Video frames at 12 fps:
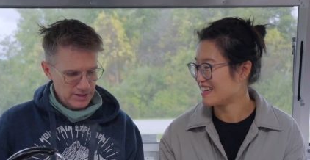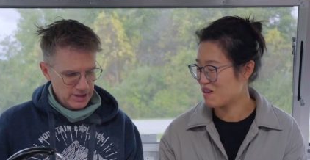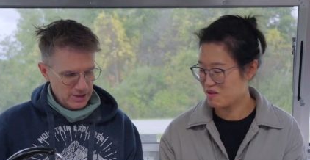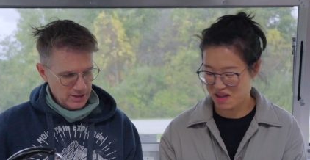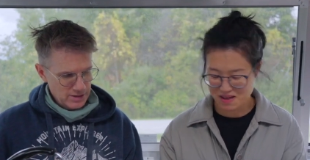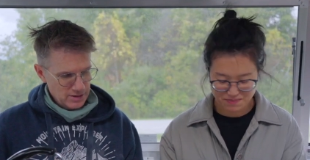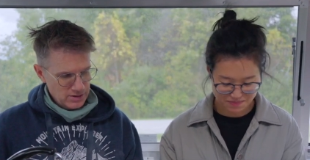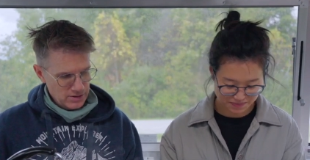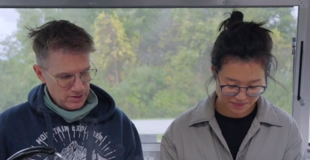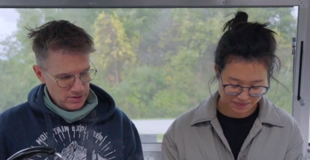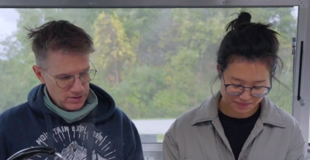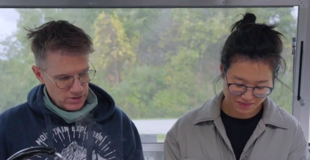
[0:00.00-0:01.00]
Speaker 1: Okay.
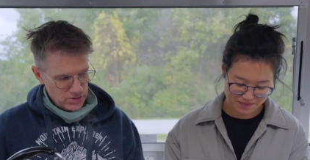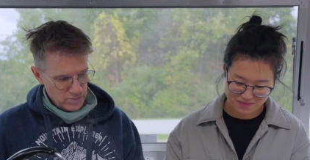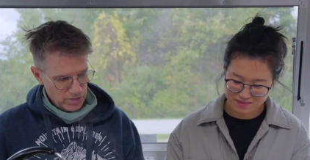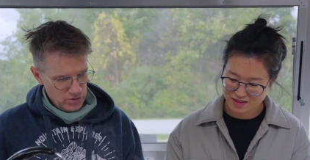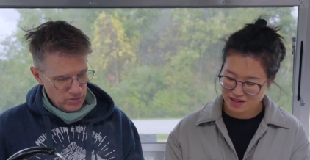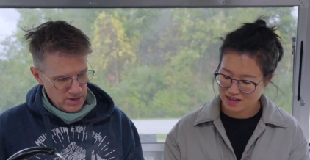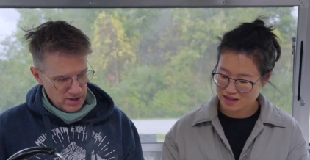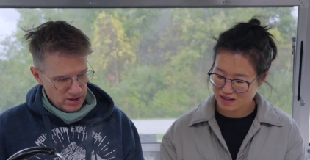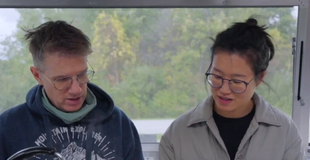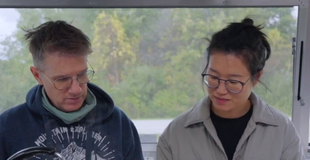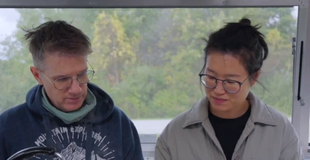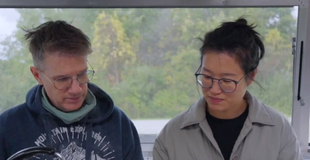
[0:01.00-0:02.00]
So here we
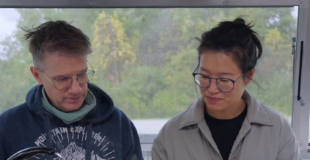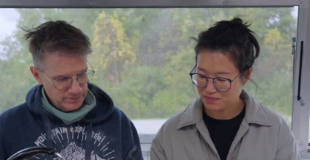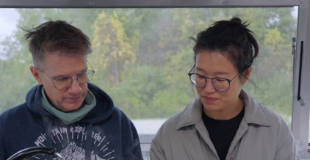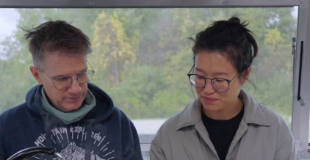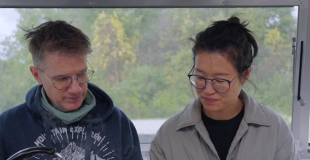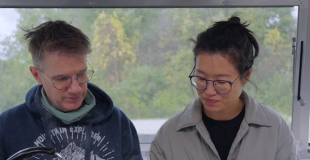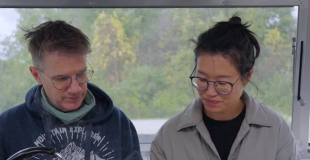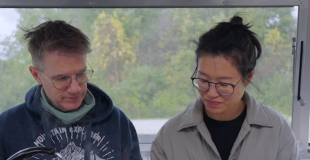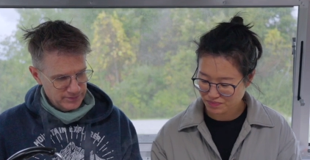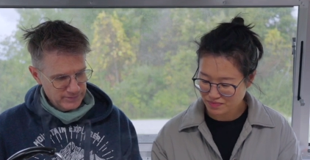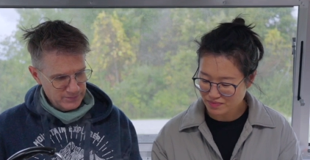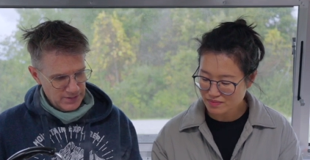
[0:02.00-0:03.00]
are.
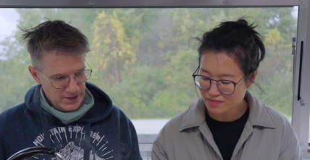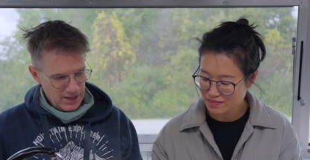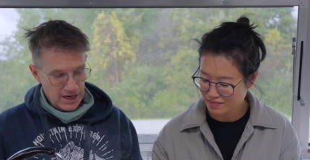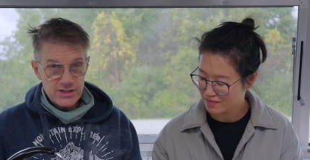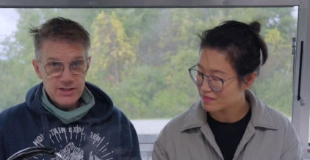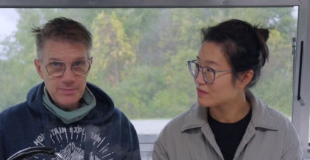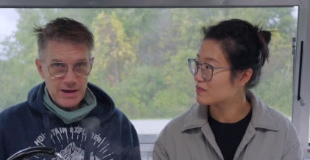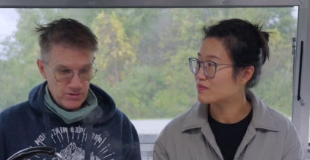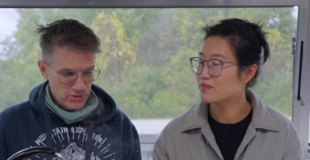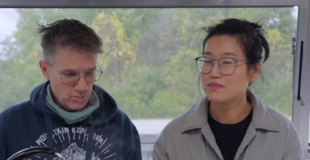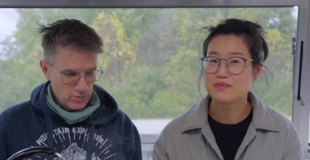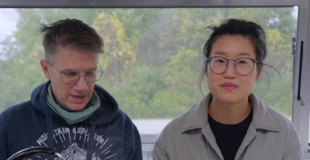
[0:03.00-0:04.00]
I somehow
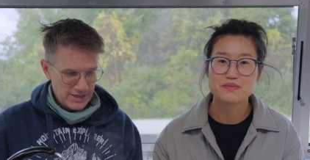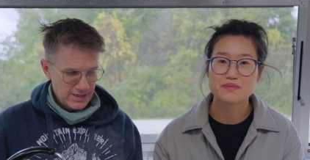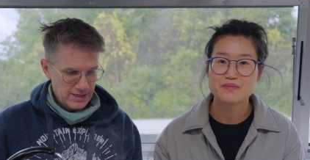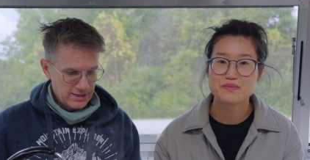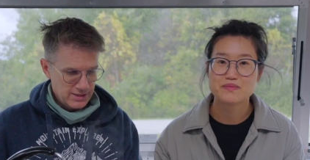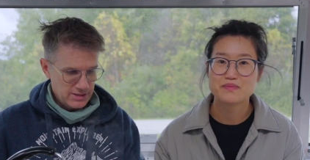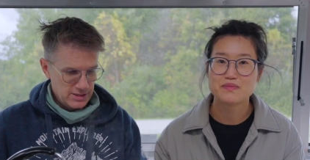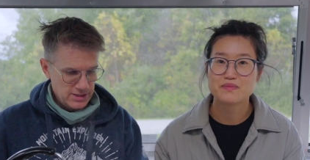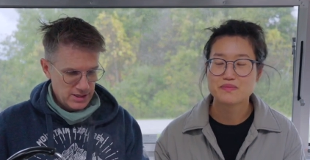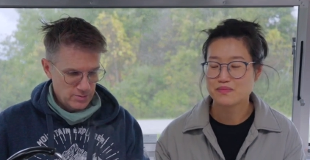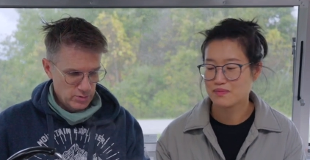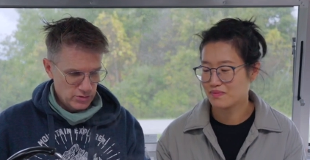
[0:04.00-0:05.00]
don't like to get the tea
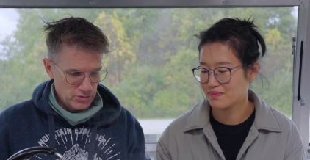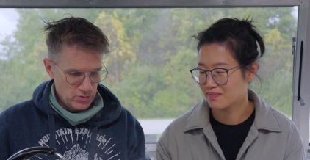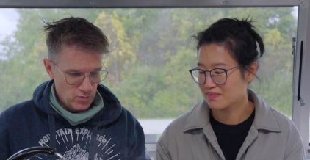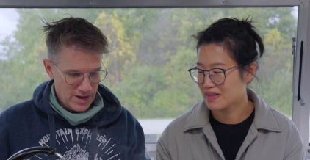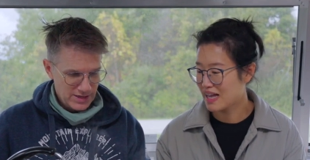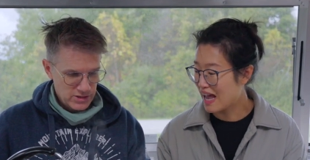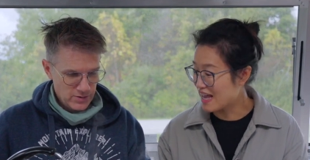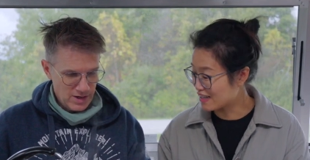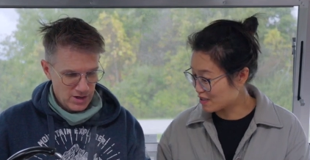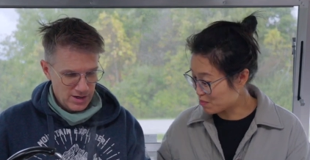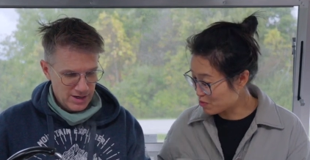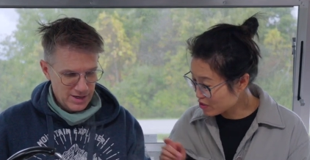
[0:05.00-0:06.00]
table too wet. So
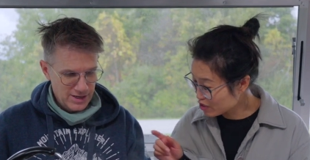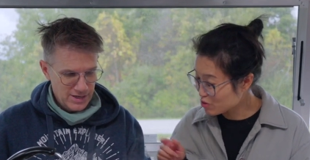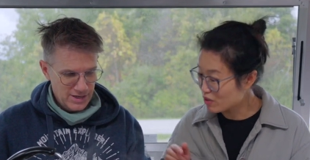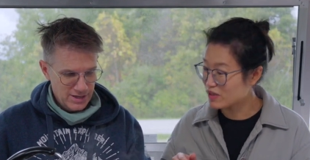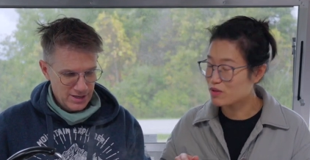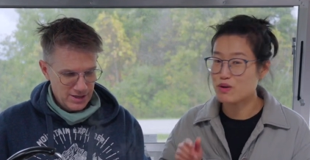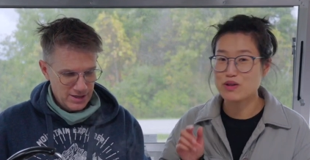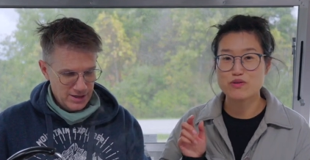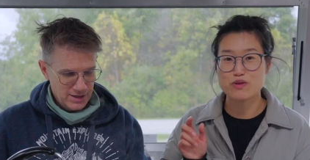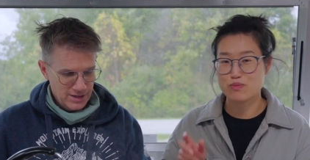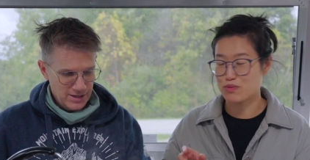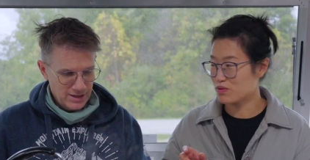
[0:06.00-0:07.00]
it's
Speaker 2: pretty tricky when
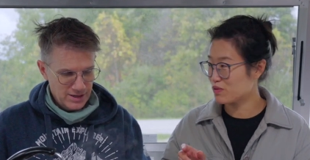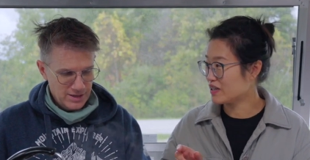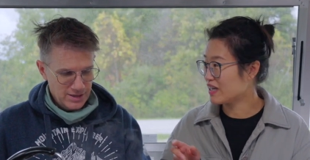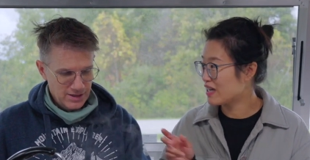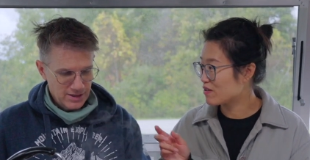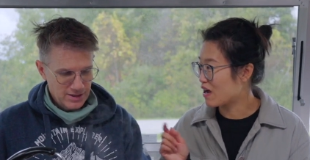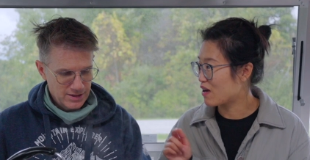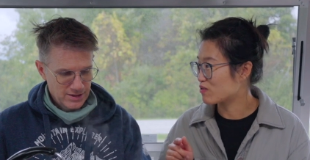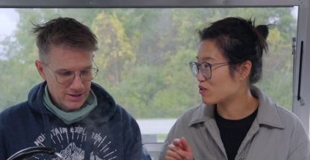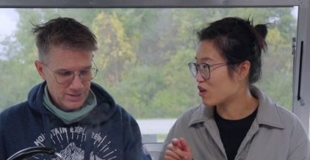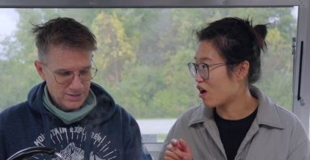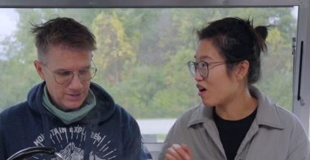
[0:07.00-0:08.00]
you are brewing and you have
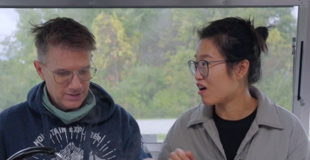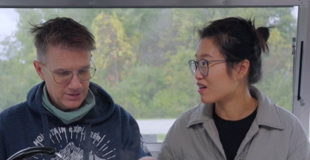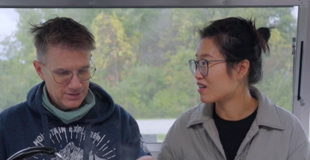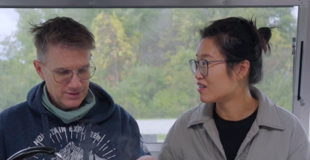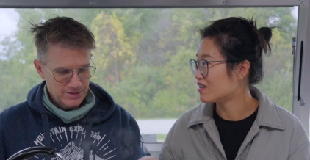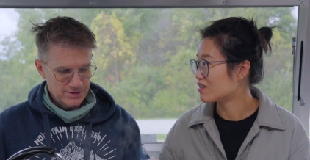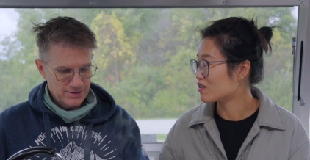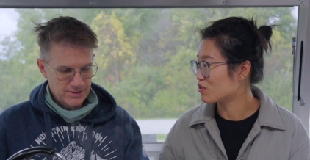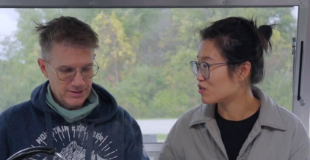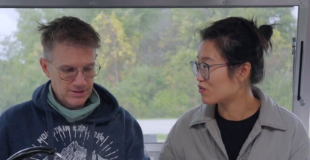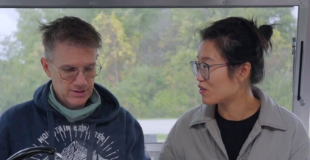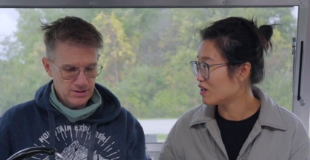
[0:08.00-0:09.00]
to talk.
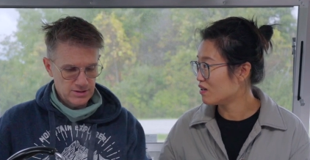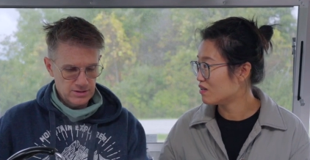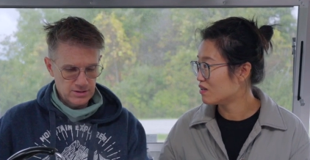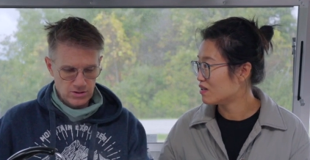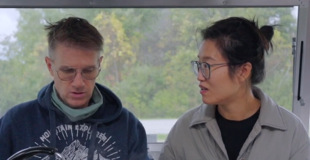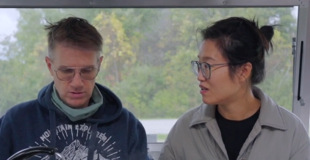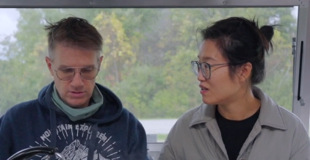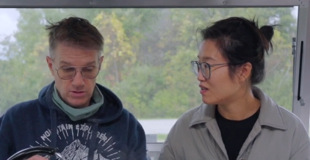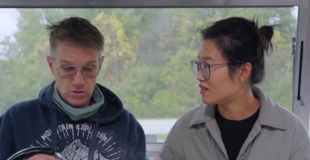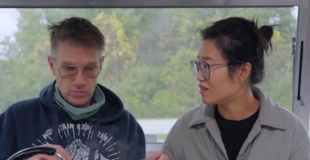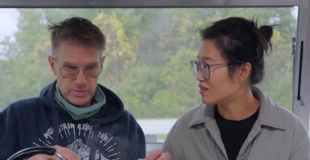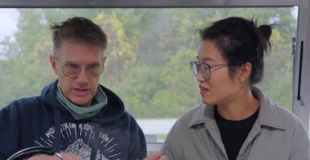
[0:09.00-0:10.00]
Don't you feel?
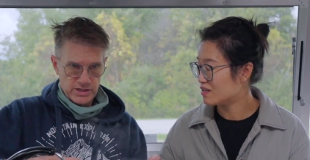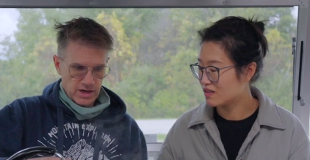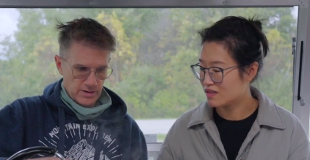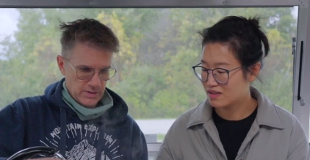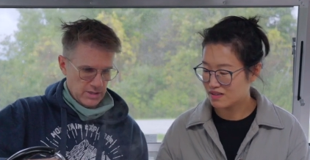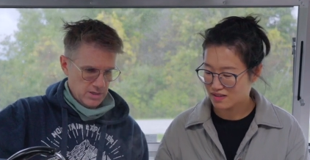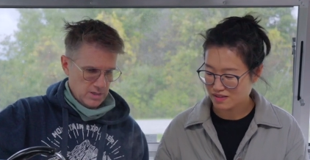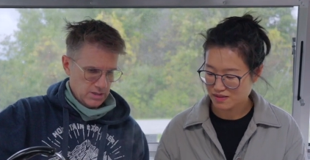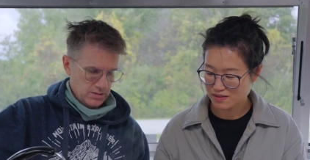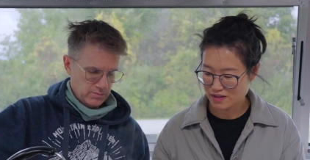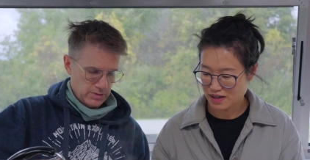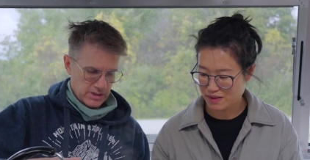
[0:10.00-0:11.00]
Speaker 1: Oh, big time.
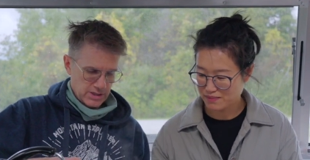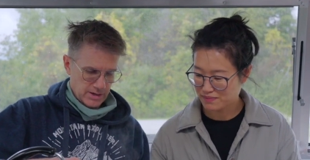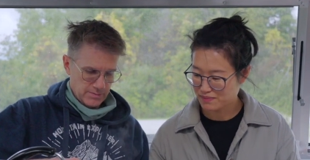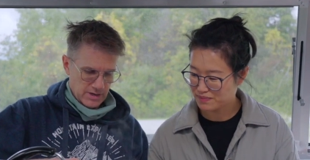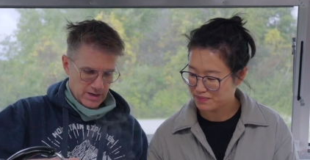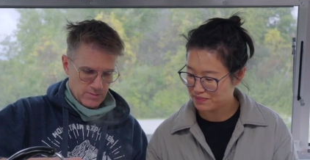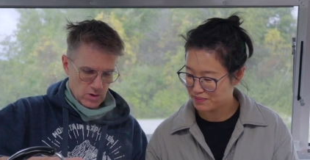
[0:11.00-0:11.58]
Okay. Big time. I'm